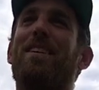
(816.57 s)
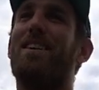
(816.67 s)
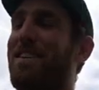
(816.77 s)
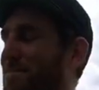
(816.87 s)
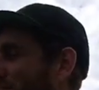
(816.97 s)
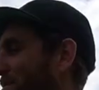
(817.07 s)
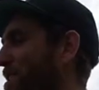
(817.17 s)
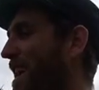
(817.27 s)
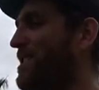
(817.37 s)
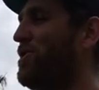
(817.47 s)
Um,
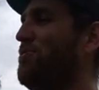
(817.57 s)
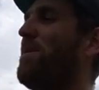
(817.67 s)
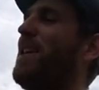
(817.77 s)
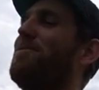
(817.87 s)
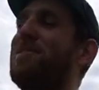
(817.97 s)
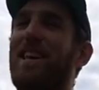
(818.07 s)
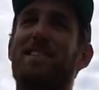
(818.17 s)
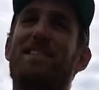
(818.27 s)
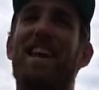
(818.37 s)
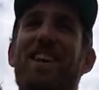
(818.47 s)
you got two pedals and
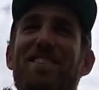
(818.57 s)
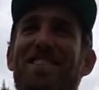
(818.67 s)
a sail.